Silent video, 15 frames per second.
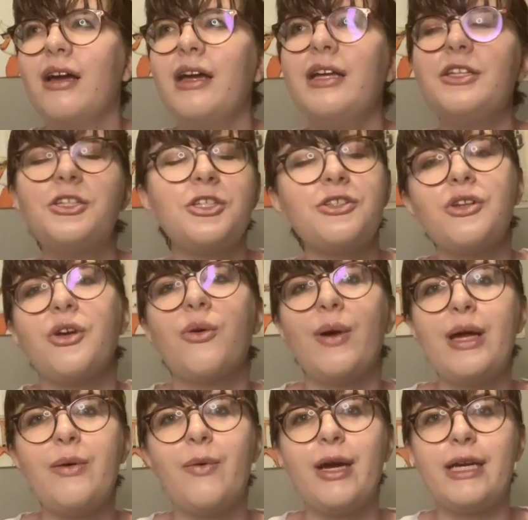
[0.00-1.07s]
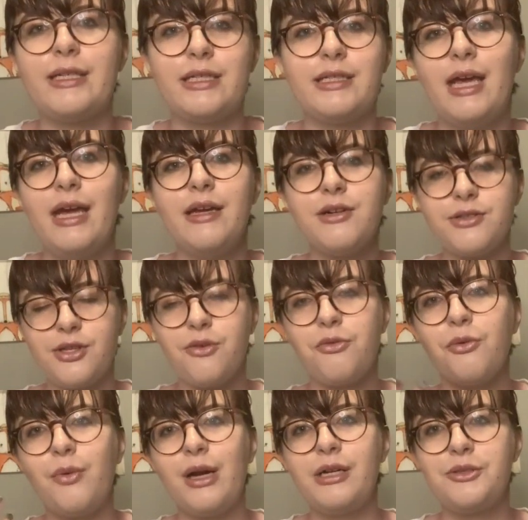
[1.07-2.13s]
It's just a great way to take yourself
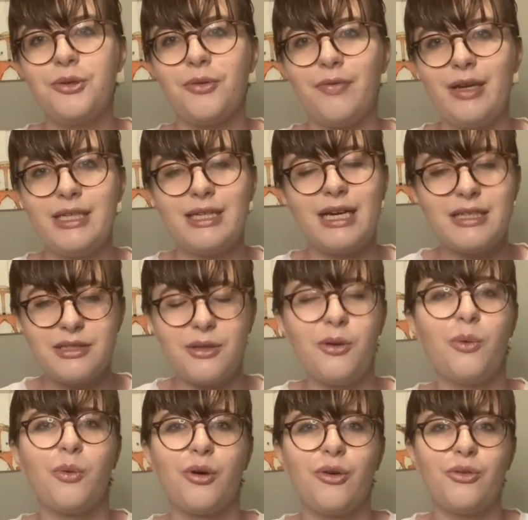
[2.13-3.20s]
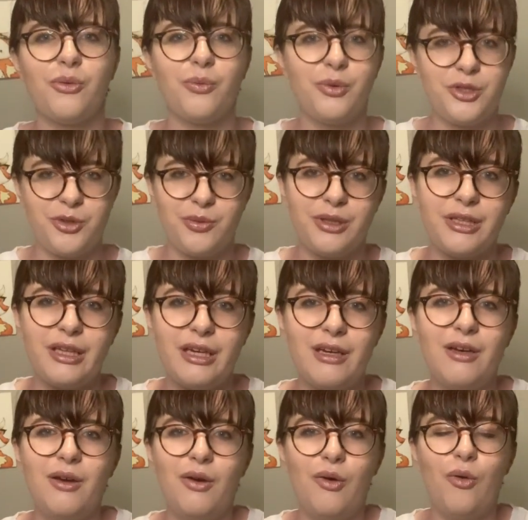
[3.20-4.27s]
away to a fantastical world, which
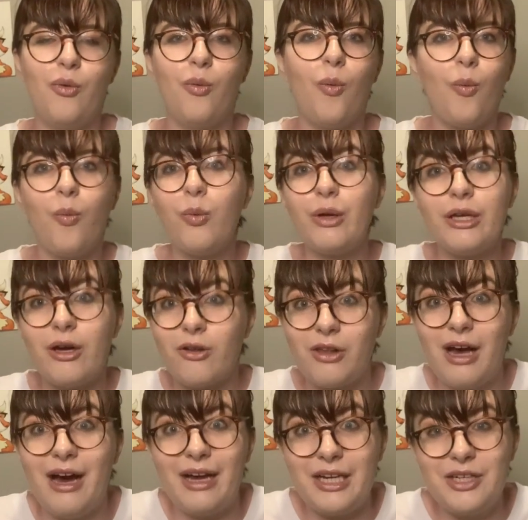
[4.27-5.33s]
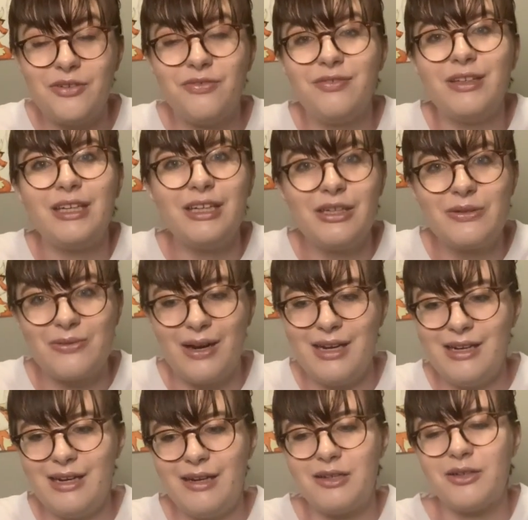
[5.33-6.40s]
really we all kind of need
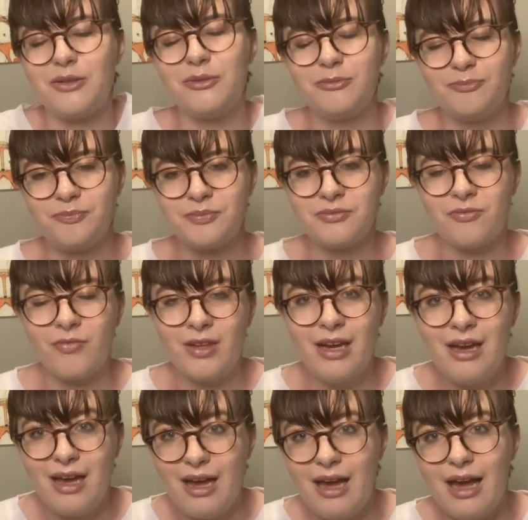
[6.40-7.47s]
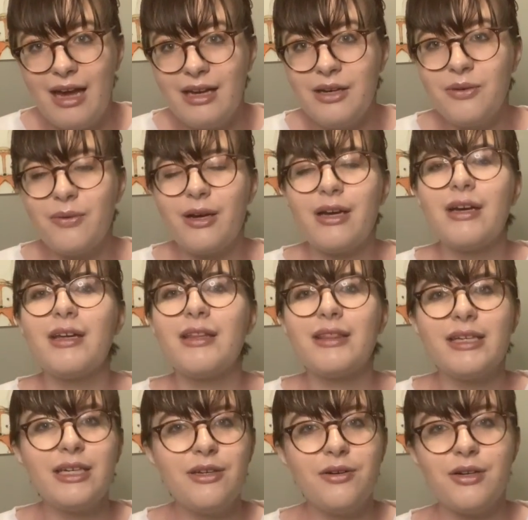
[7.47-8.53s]
right now. Anyway,
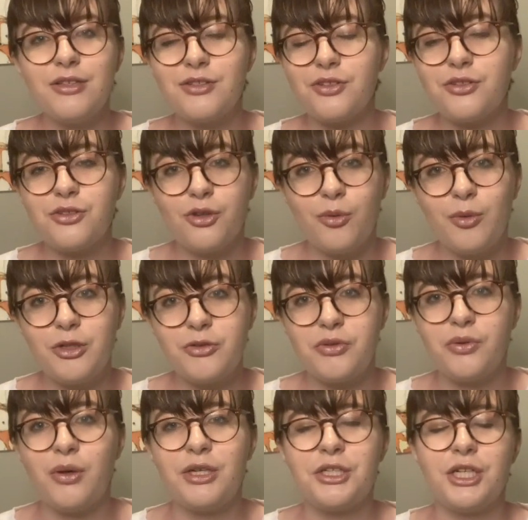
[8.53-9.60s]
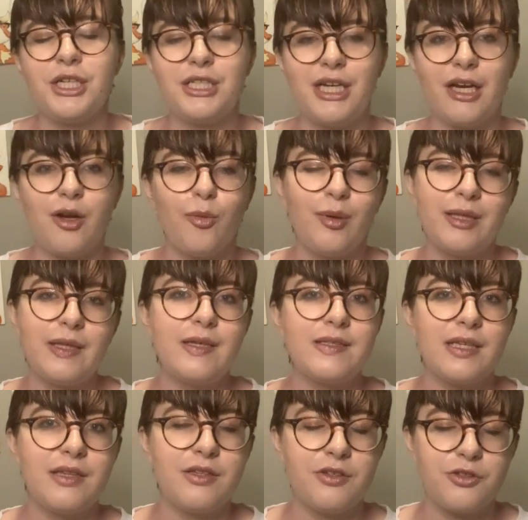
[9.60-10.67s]
thank you guys so much for watching. Check out my links
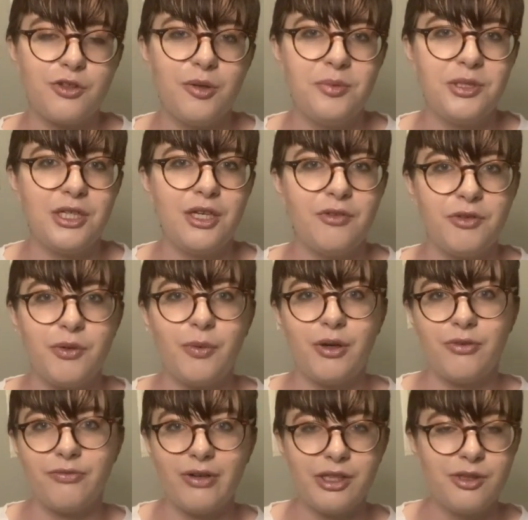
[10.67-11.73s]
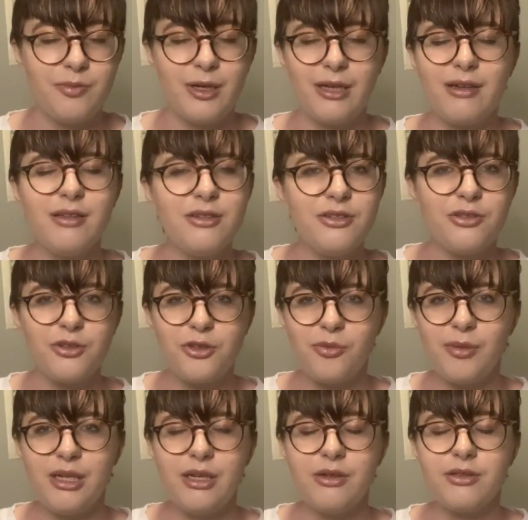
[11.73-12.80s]
in the description if you want to follow me on other social
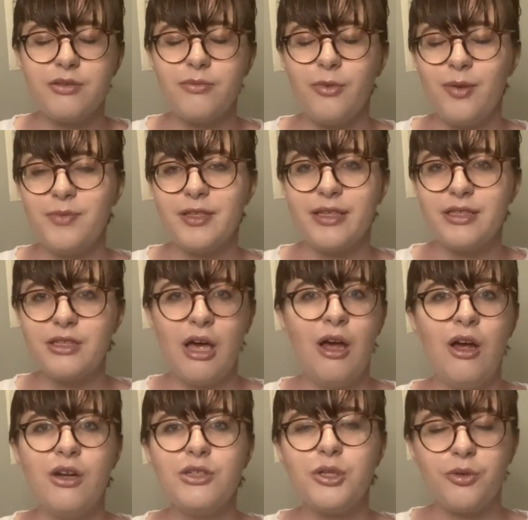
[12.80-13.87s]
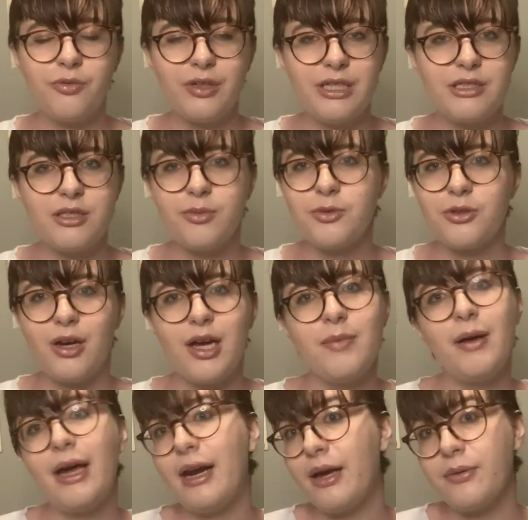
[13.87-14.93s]
media websites. Don't forget to
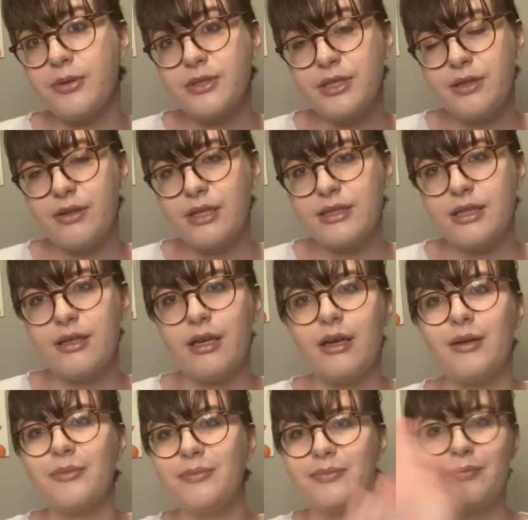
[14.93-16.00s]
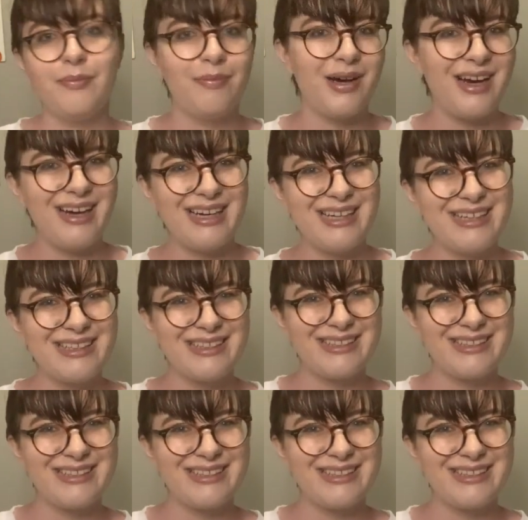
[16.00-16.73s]
subscribe and I will see you next Sunday. Bye.